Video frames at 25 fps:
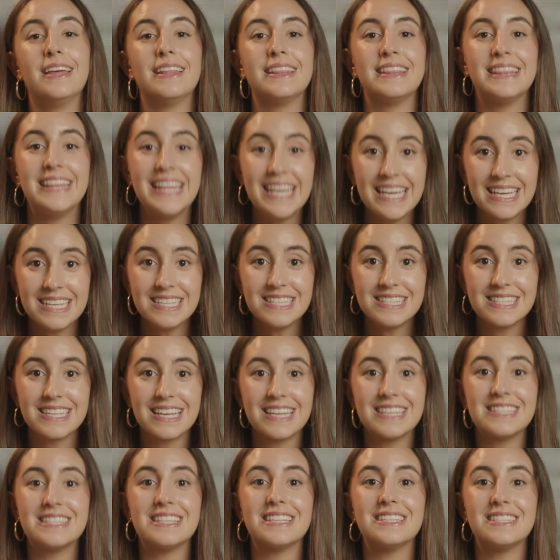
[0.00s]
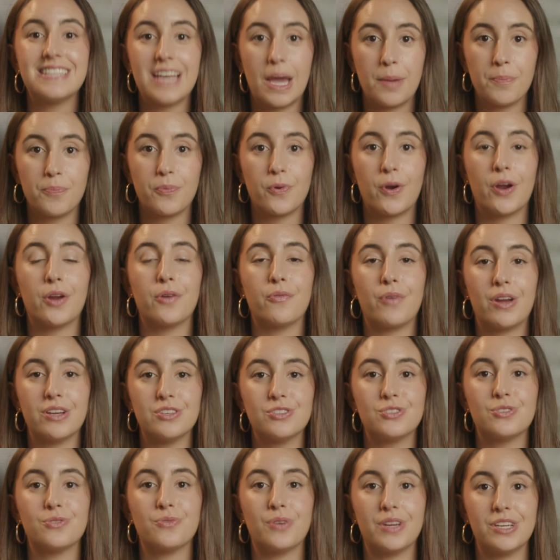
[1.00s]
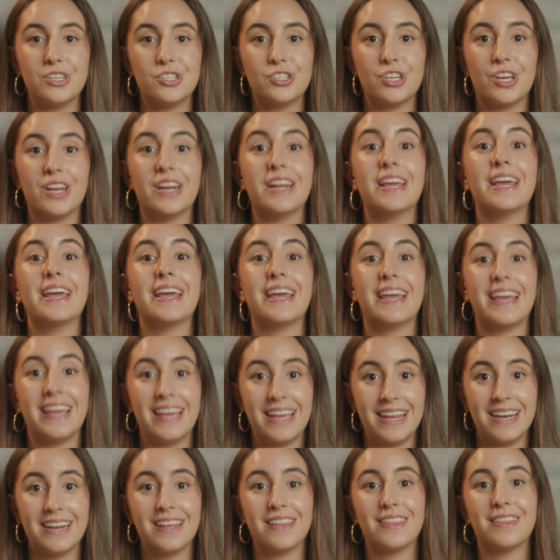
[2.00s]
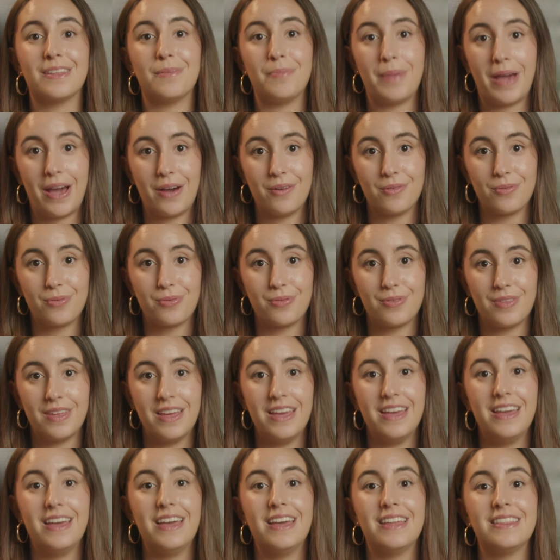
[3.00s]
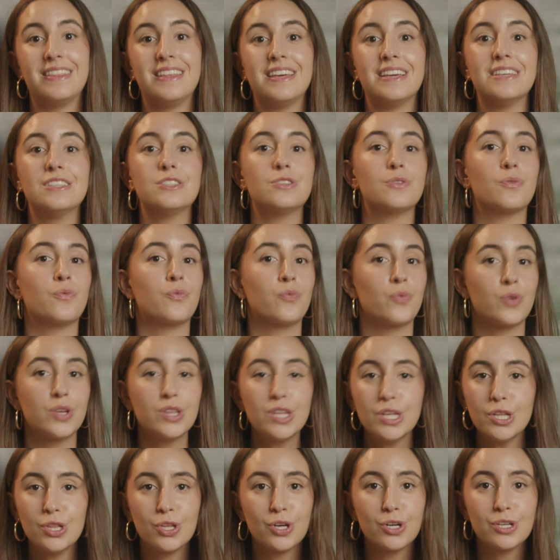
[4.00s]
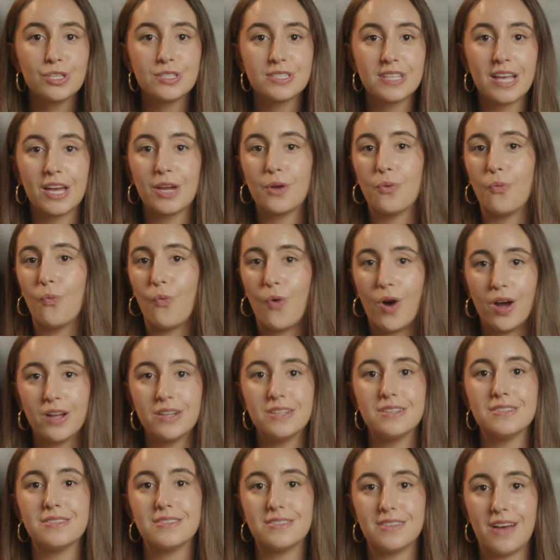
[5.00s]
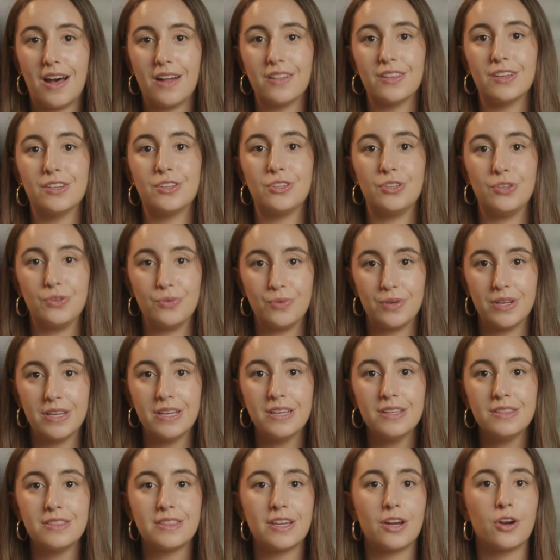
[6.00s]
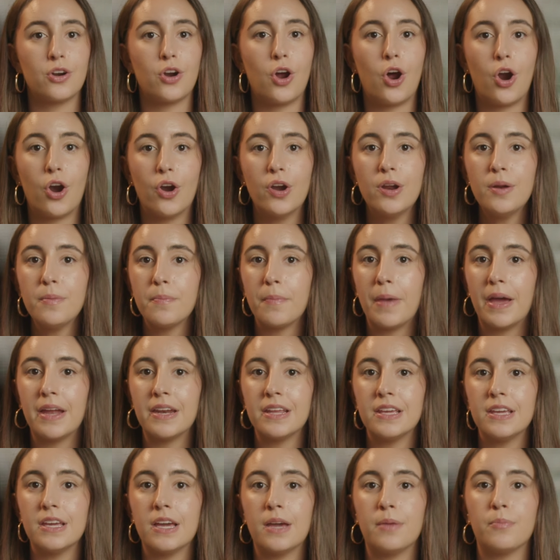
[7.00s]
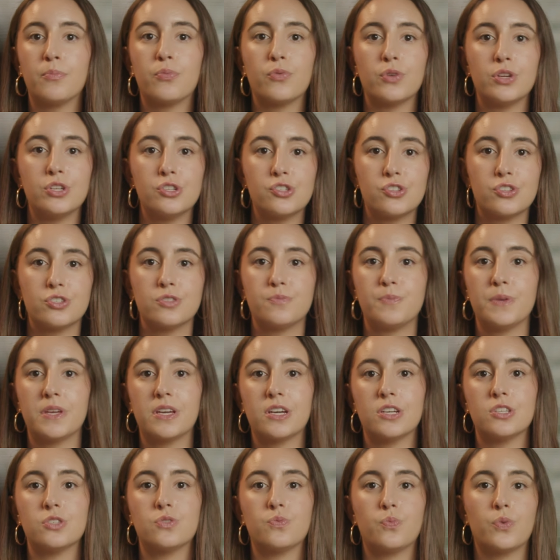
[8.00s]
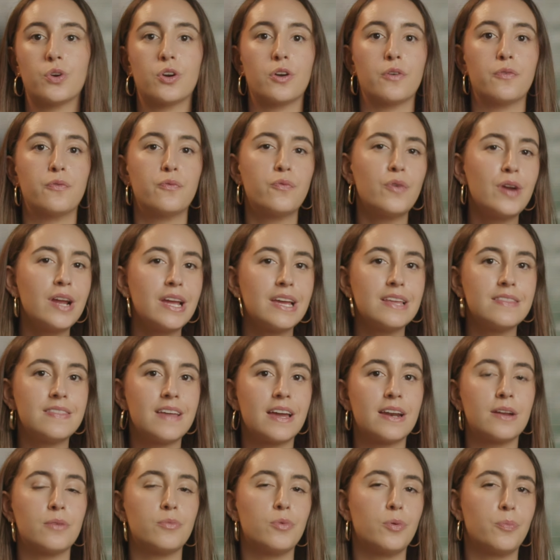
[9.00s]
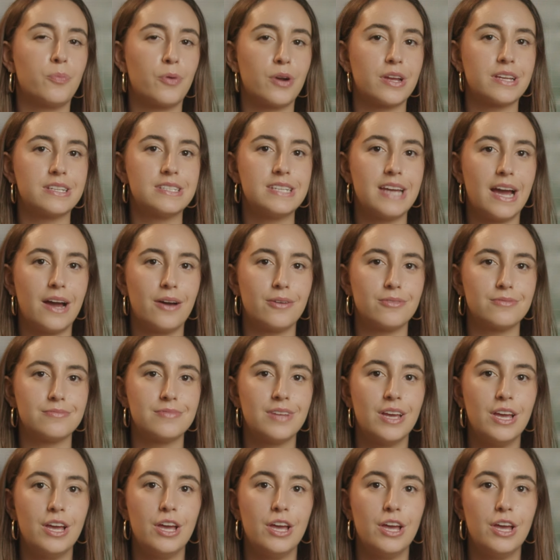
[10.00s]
This is the temporary restoration in the mouth. This really looks like one solid unit. There aren't many embrasures because we're afraid that it will break down.